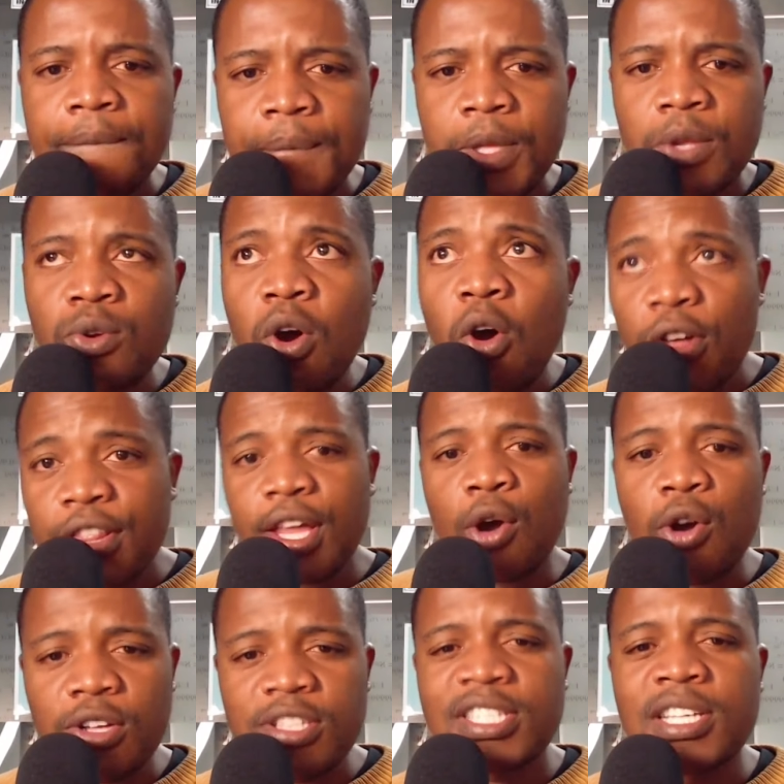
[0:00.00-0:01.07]
you know, on the
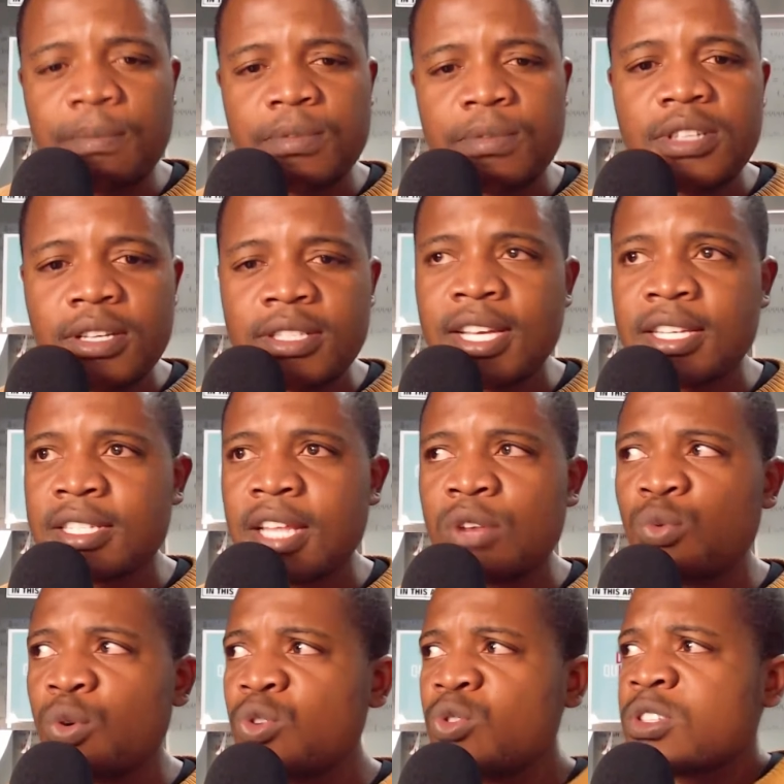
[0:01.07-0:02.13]
concepts, such that
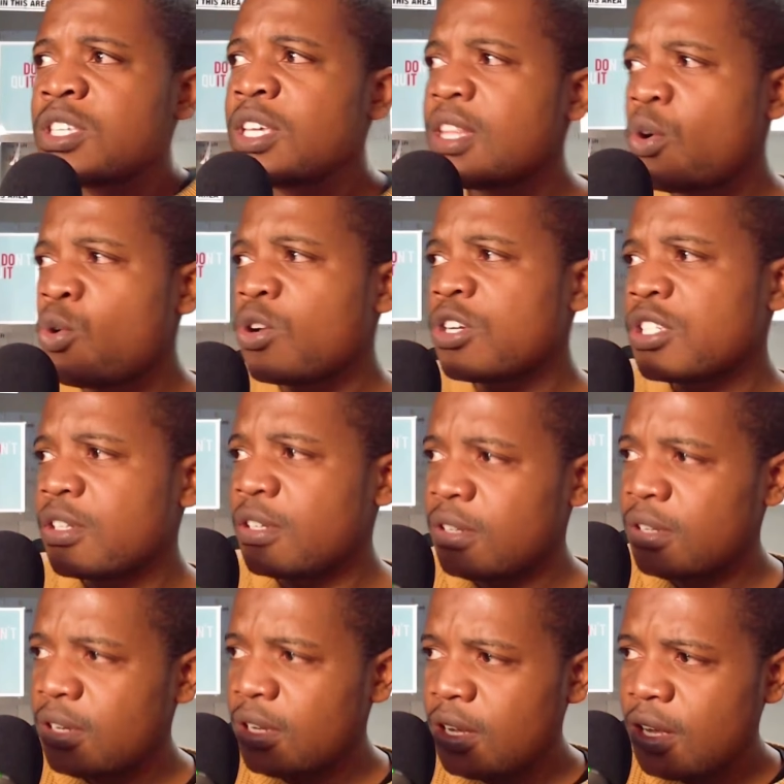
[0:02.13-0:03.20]
when you see the question,
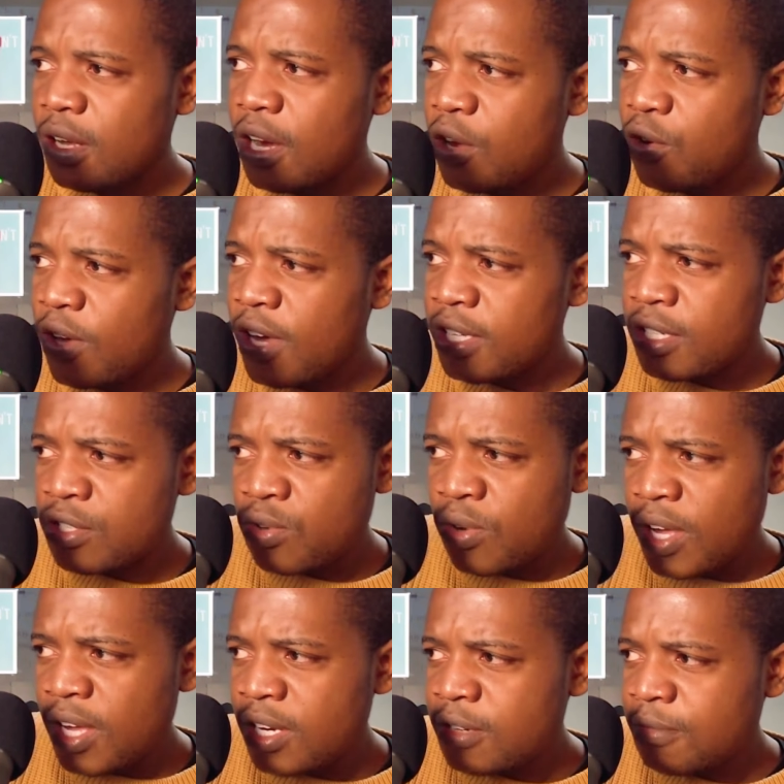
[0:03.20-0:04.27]
and you can just
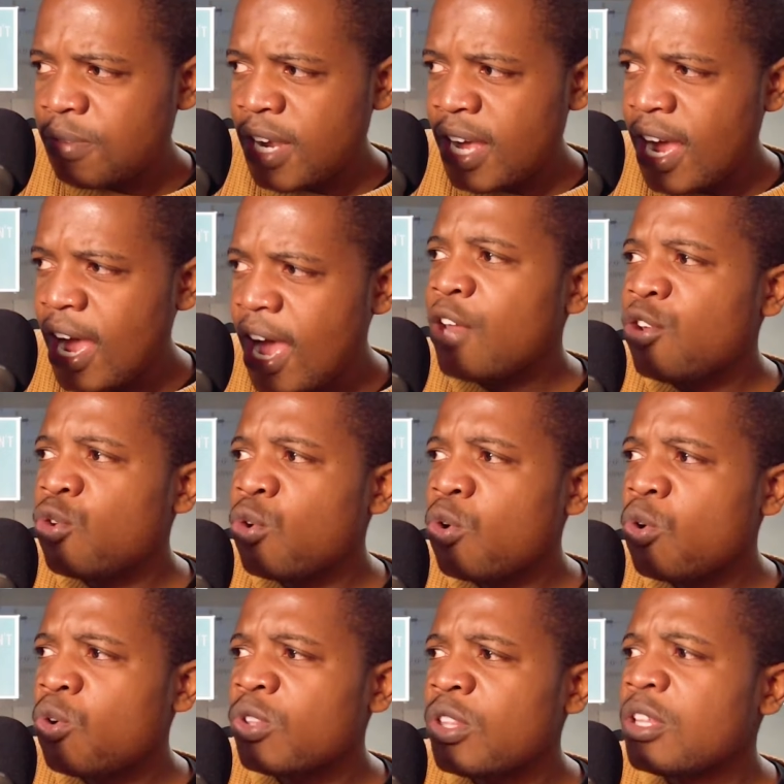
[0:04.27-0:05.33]
look at it and be like, I
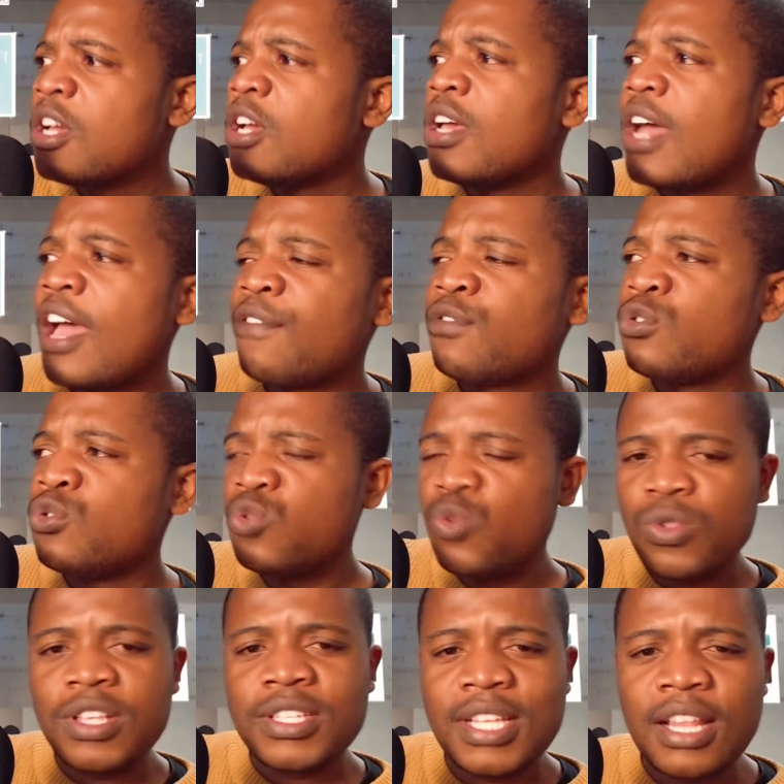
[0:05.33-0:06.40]
know I have to
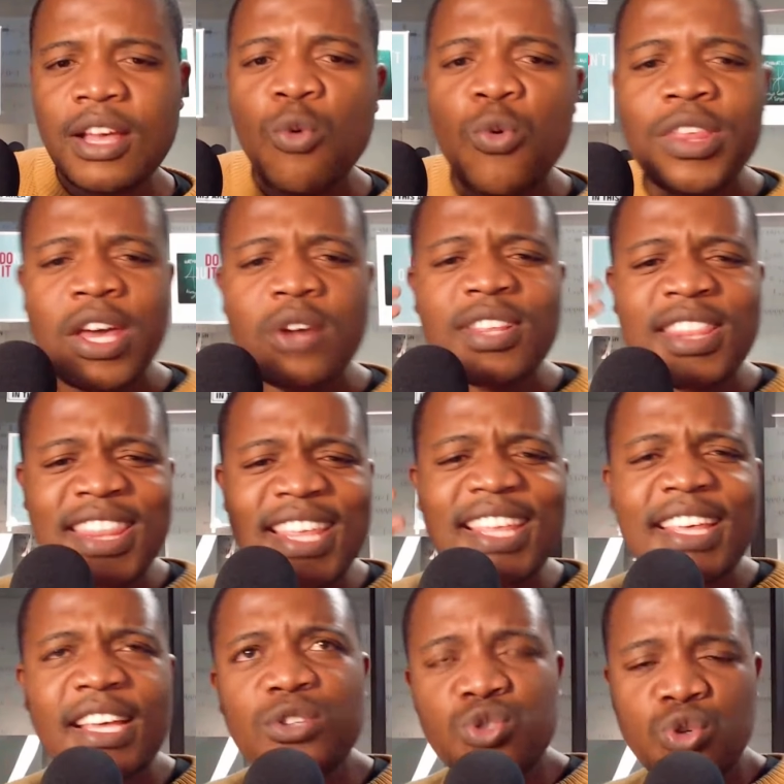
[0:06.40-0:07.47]
do this. And without
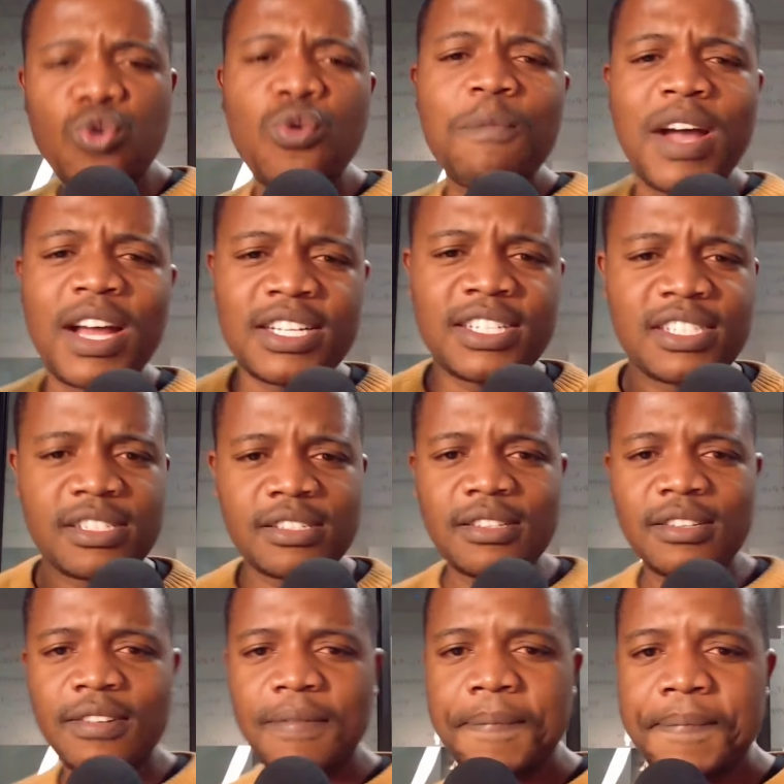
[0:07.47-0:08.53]
thinking too much.
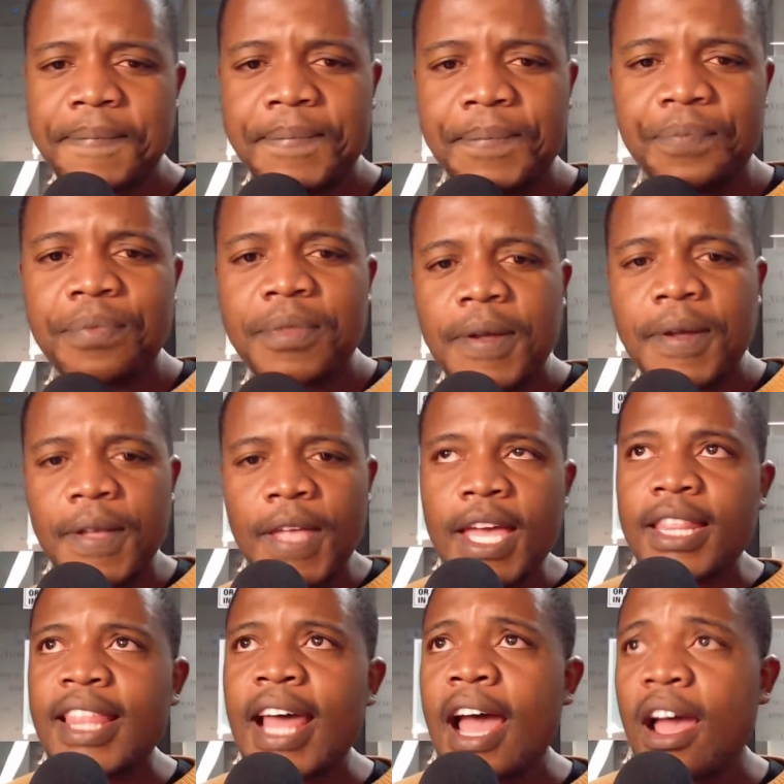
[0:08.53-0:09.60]

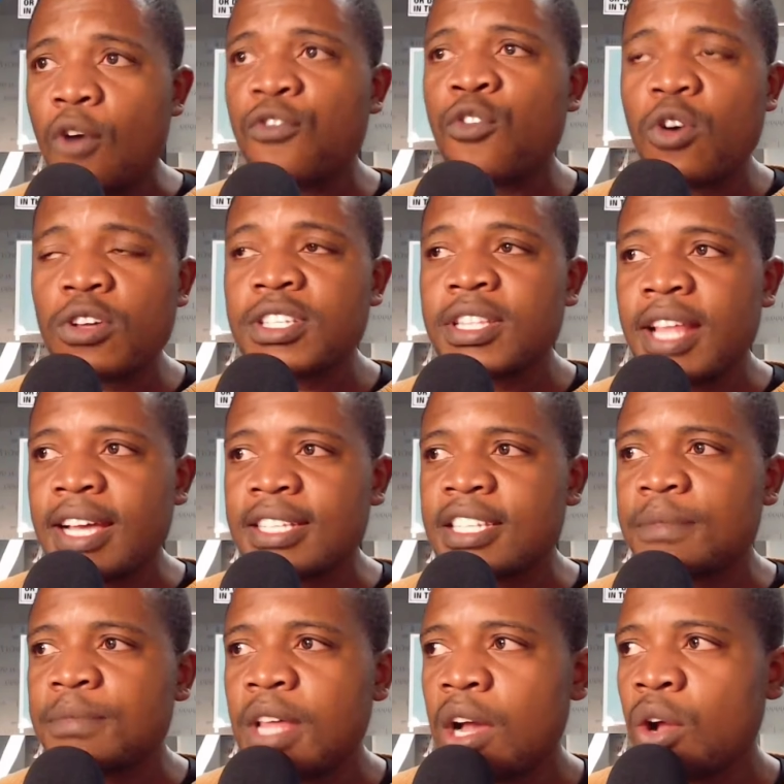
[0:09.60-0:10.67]
There, of course, in the
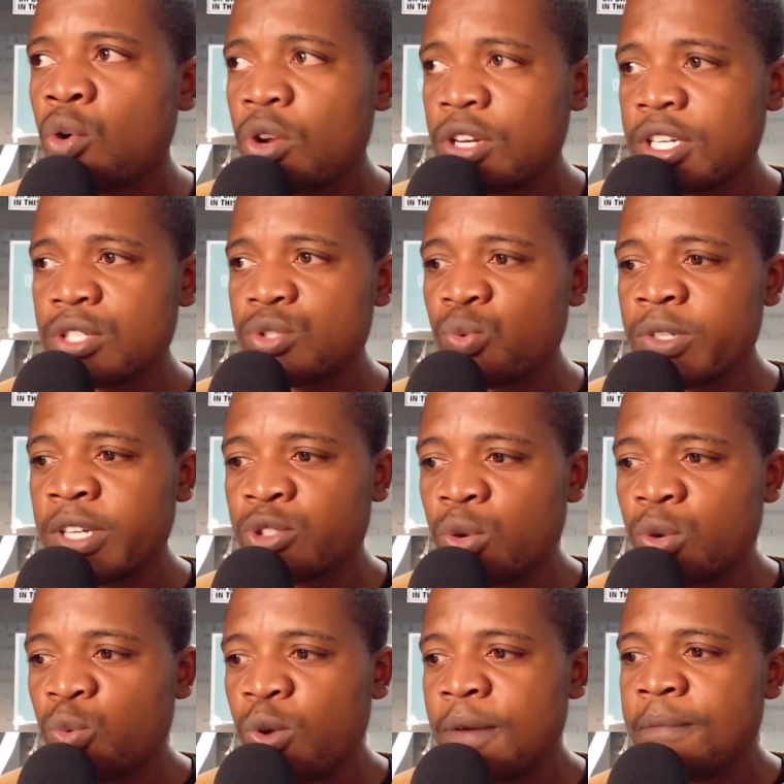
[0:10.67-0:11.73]
exam, there are questions which
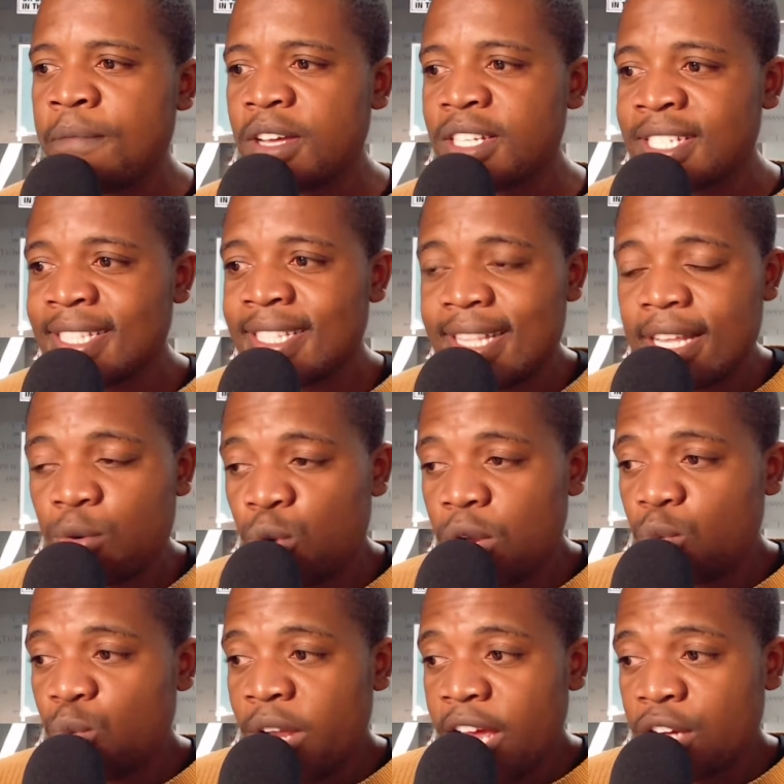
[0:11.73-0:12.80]
actually will
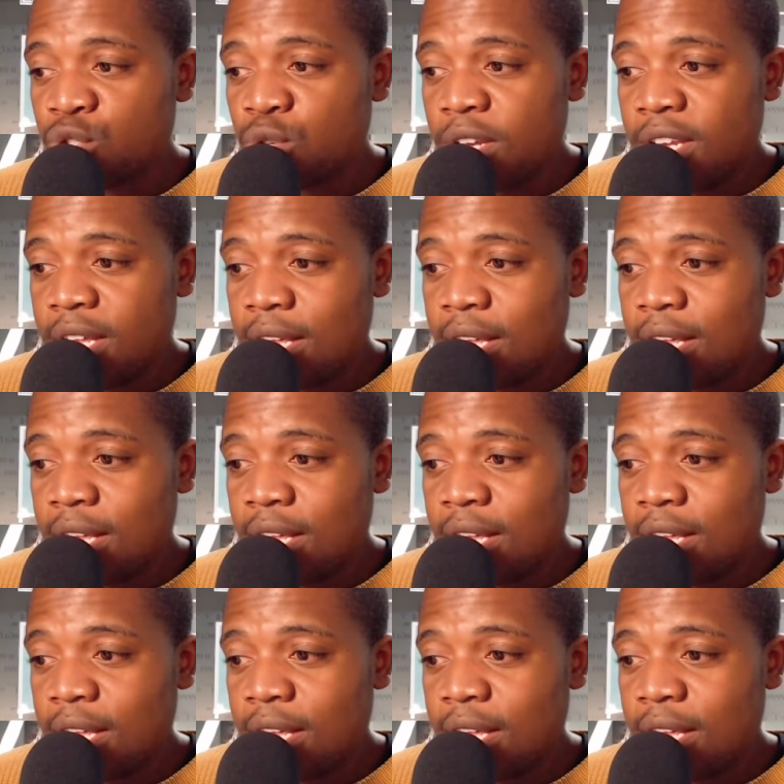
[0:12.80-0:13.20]
require